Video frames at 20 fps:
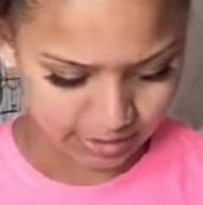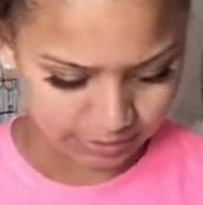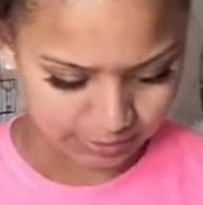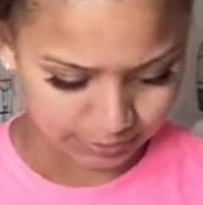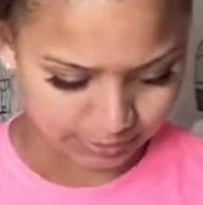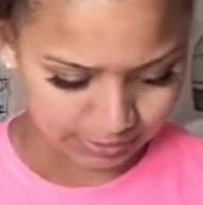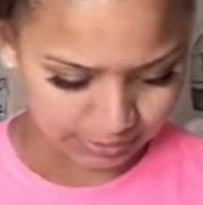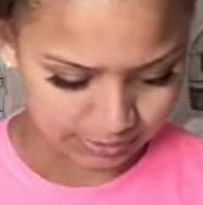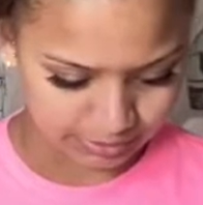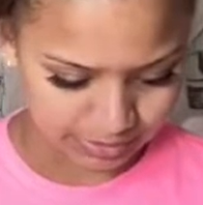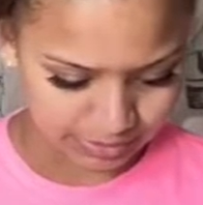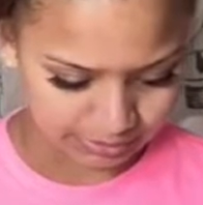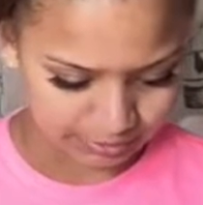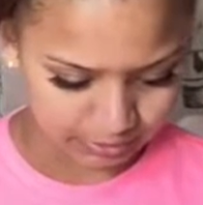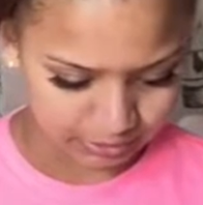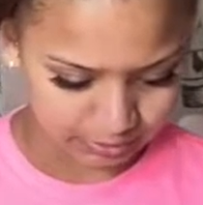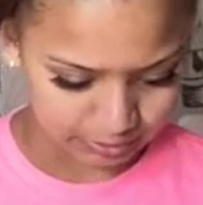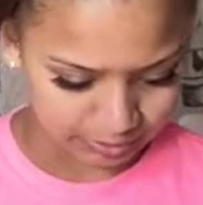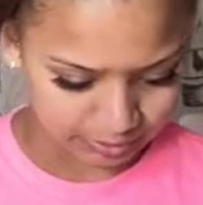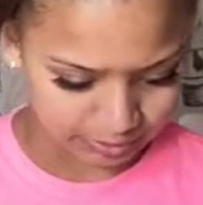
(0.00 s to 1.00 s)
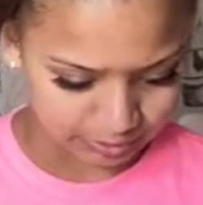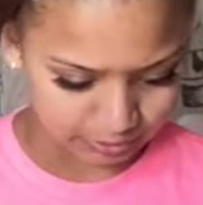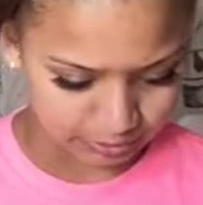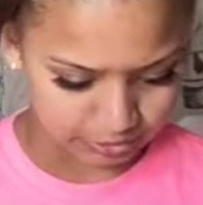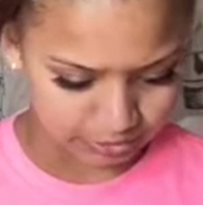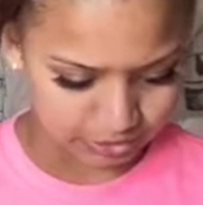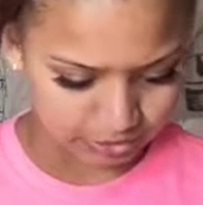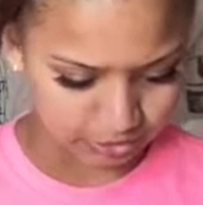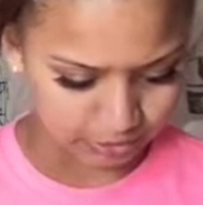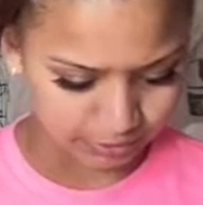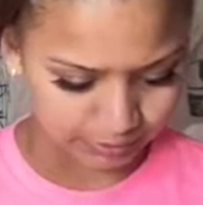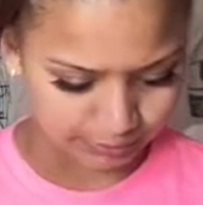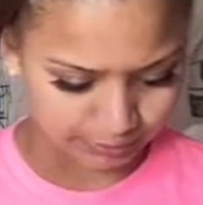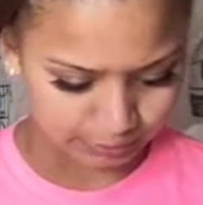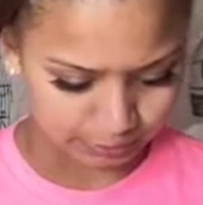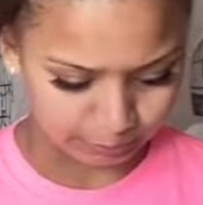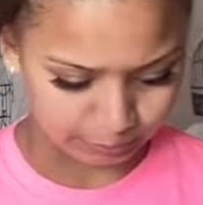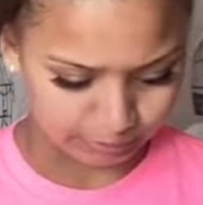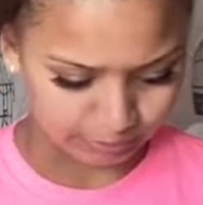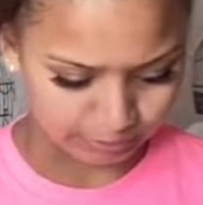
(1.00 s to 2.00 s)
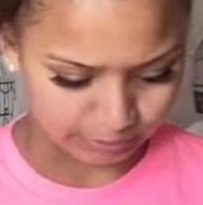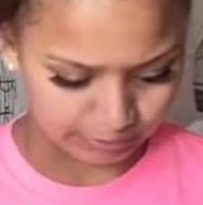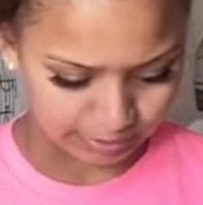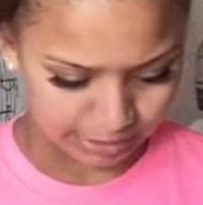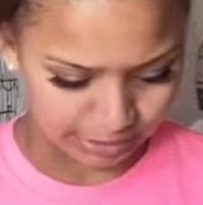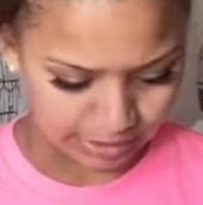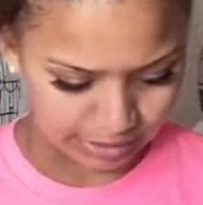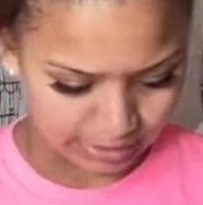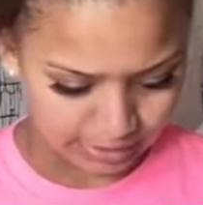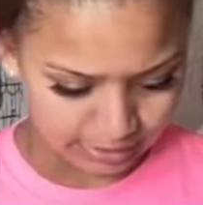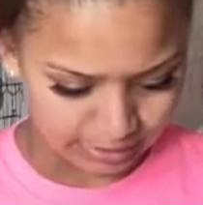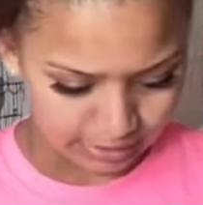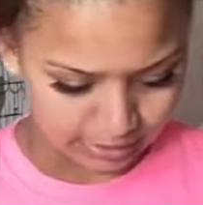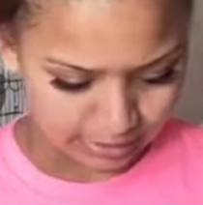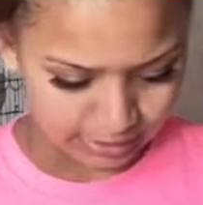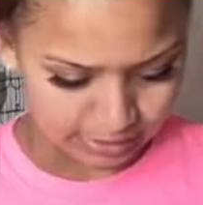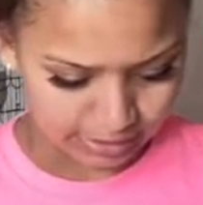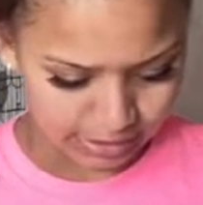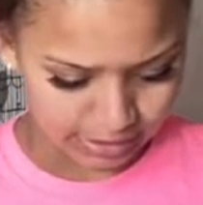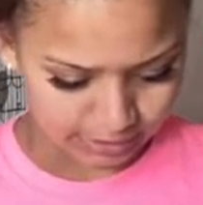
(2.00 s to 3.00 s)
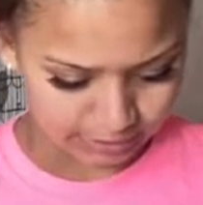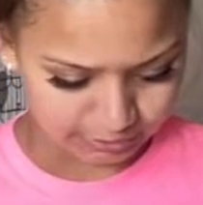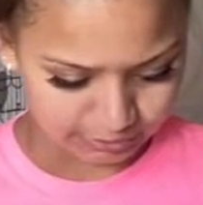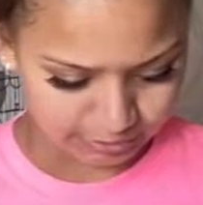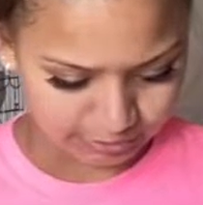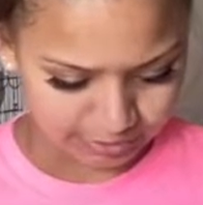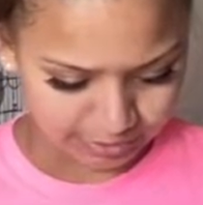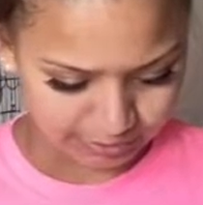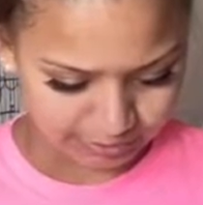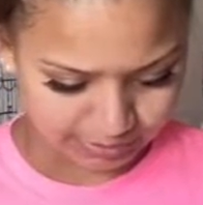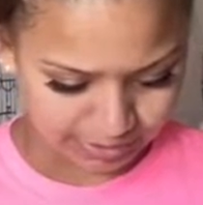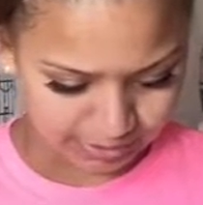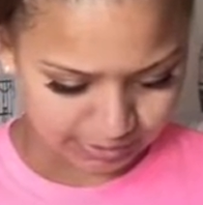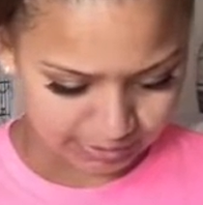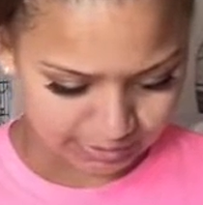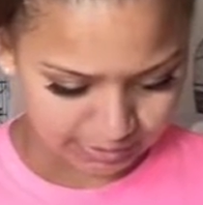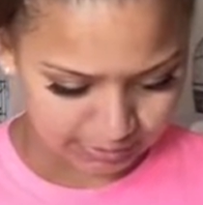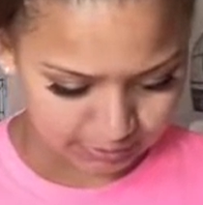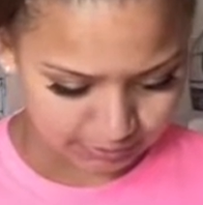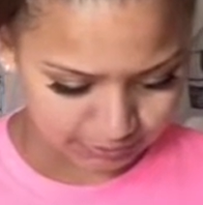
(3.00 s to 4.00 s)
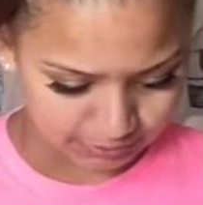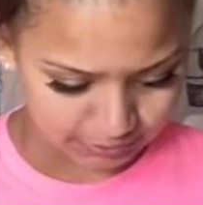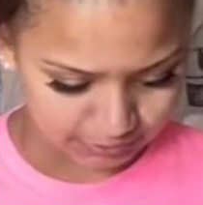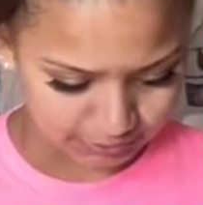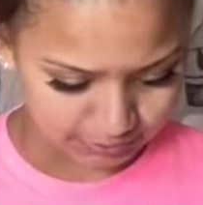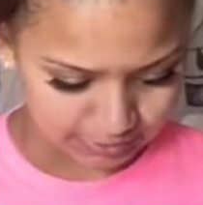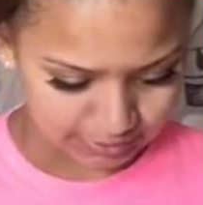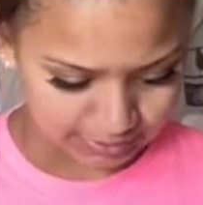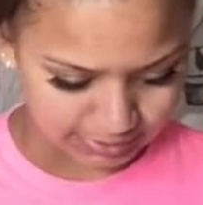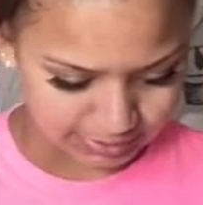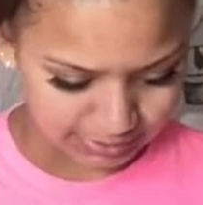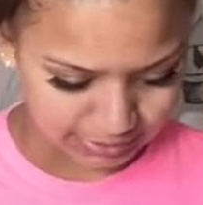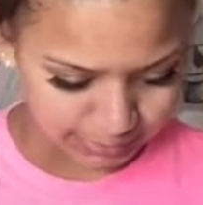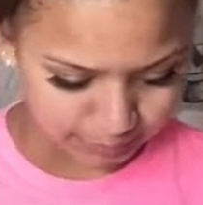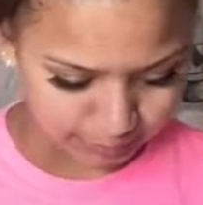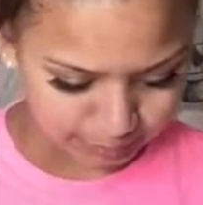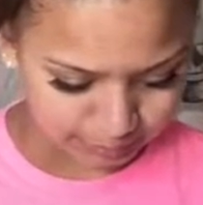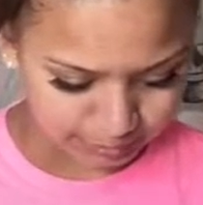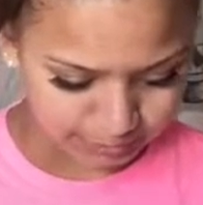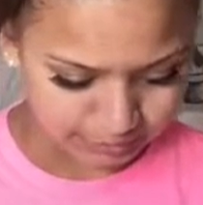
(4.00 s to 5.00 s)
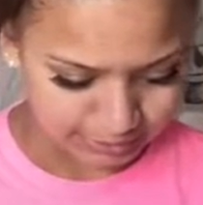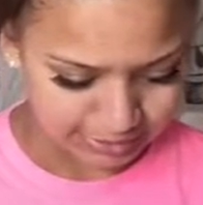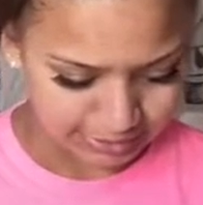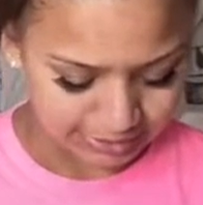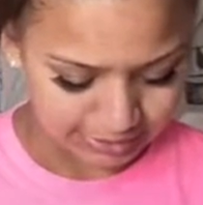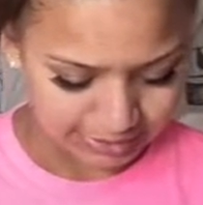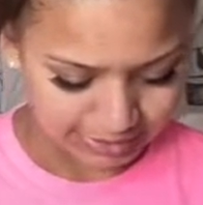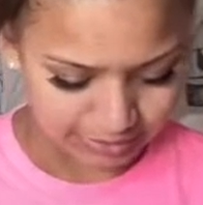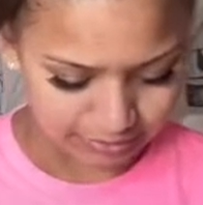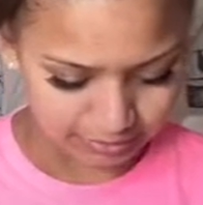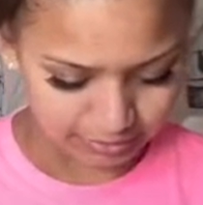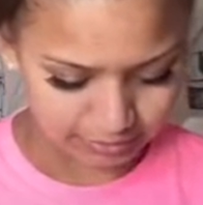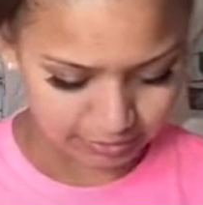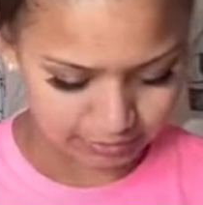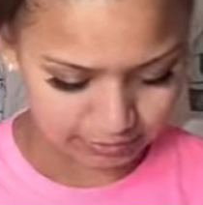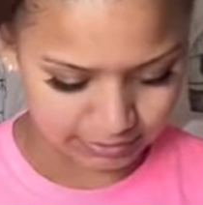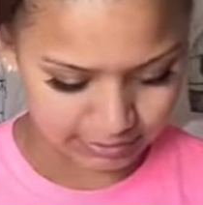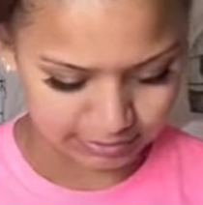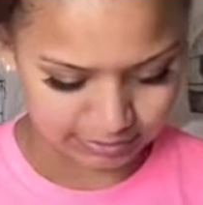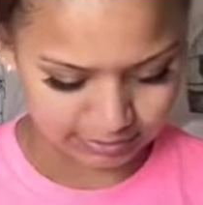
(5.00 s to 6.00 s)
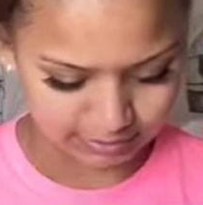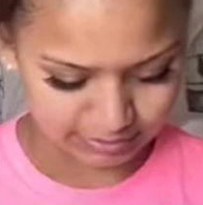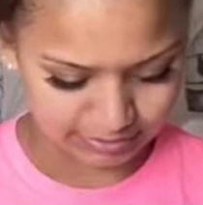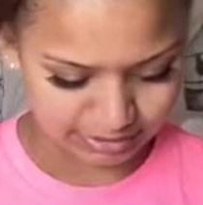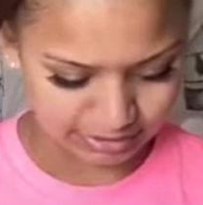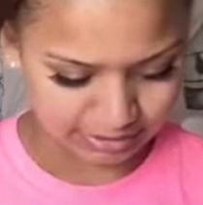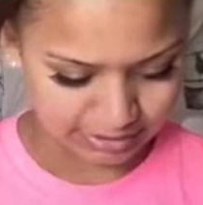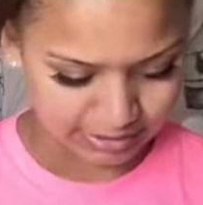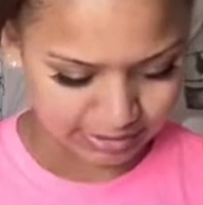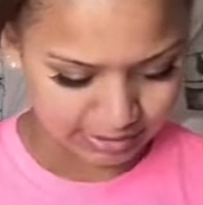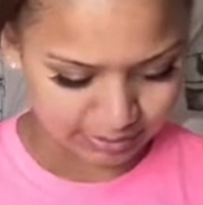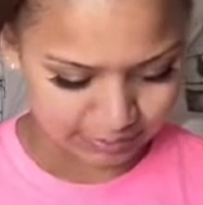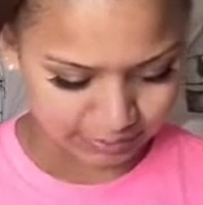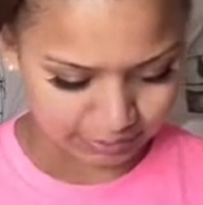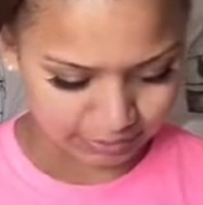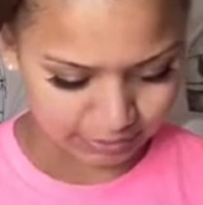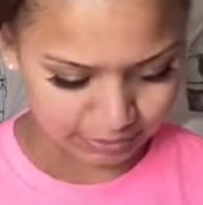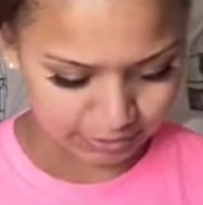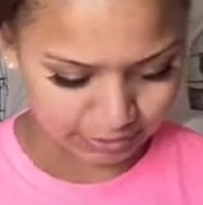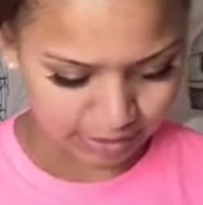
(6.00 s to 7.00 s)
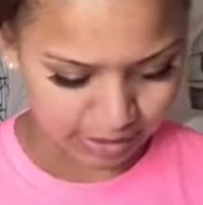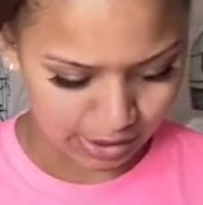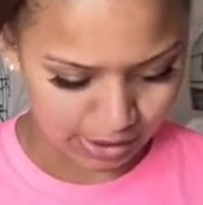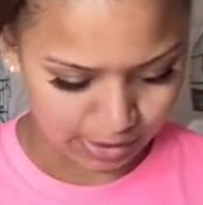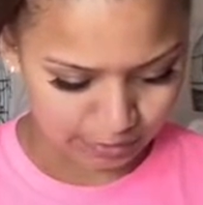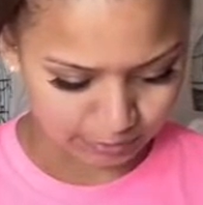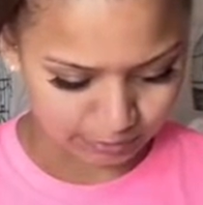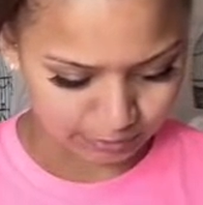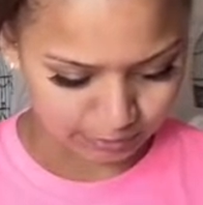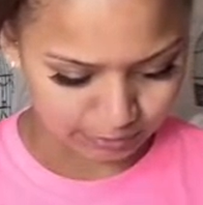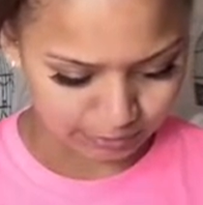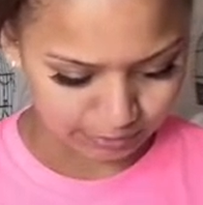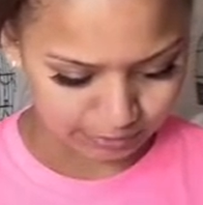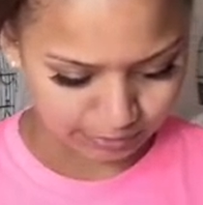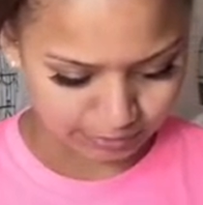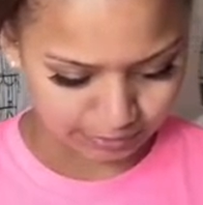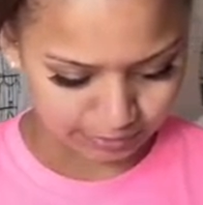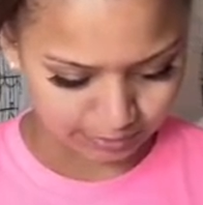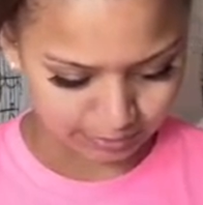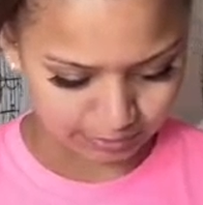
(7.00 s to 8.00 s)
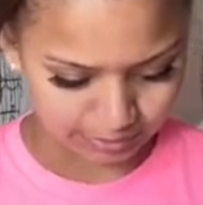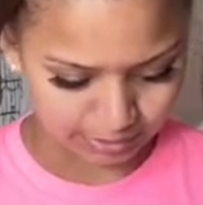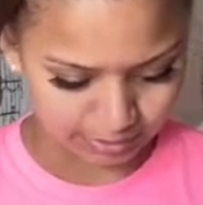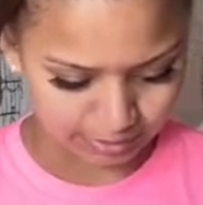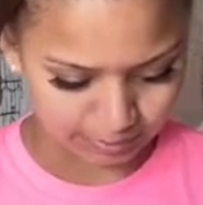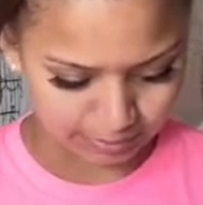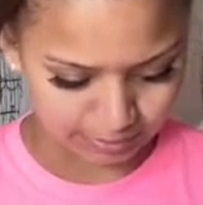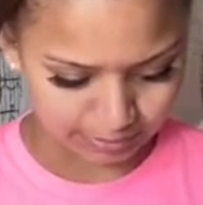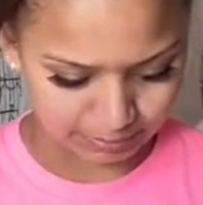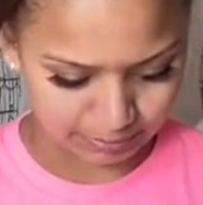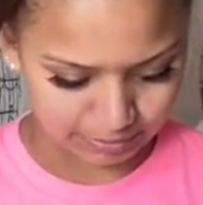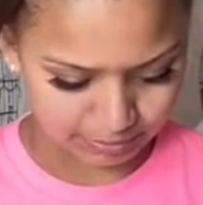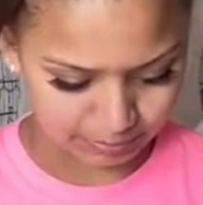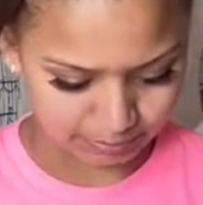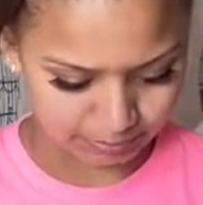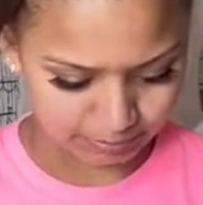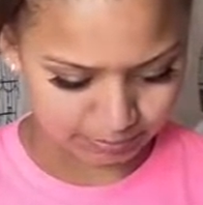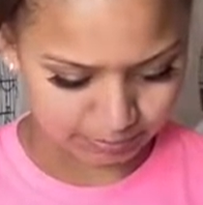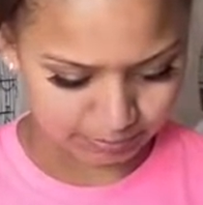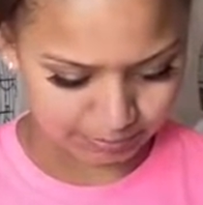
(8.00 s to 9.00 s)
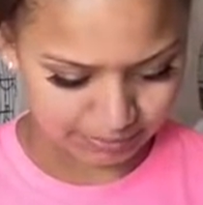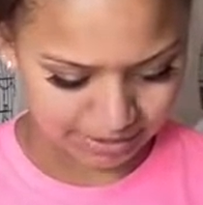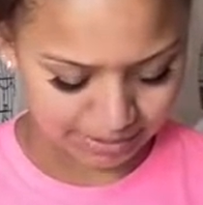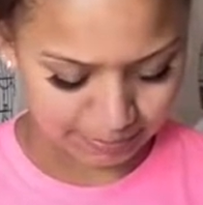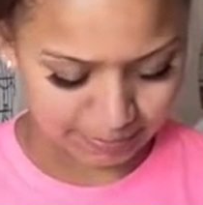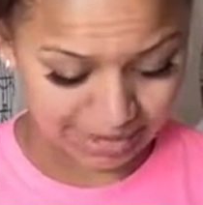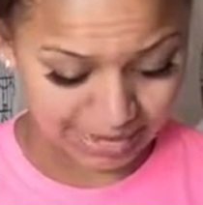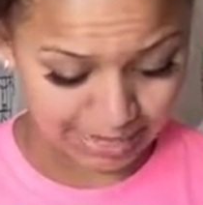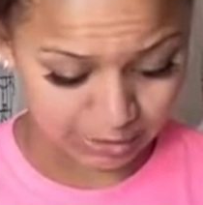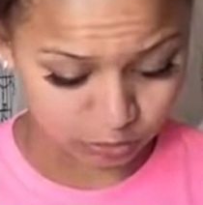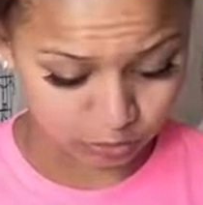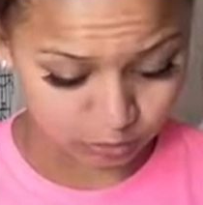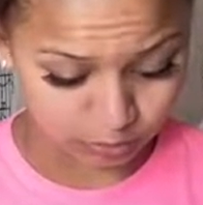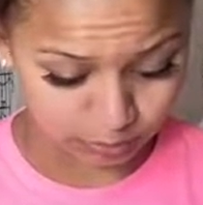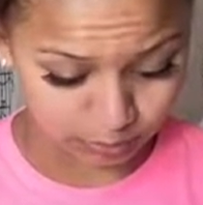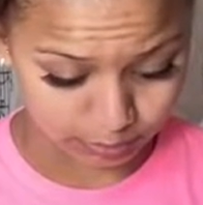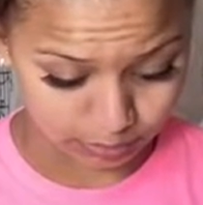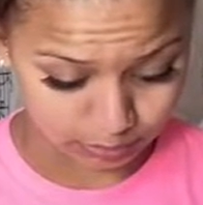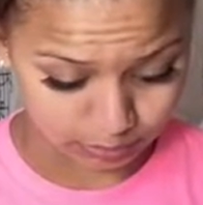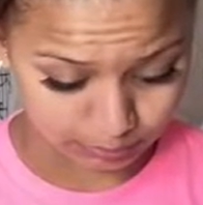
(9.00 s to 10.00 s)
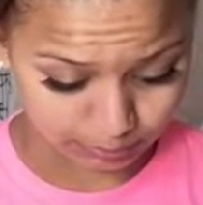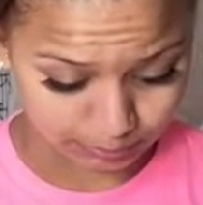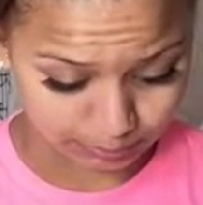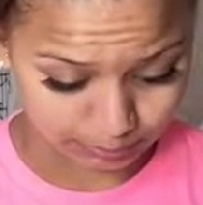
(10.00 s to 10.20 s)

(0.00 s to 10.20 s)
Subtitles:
We couldn't ever do anything which did not involve my feet. I kind of felt left out, as he would prefer to have my feet and get rid of the rest of me. But if you don't go overboard, I think the feet can be pleasurable.